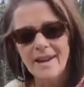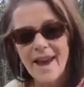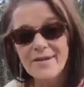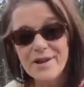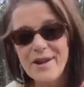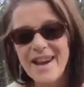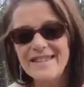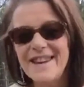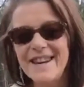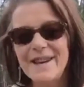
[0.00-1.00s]
Have you had
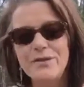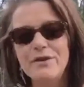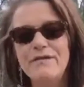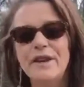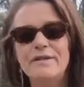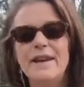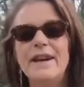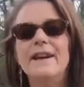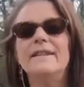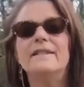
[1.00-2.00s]
that? Have you felt
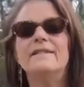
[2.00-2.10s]
that?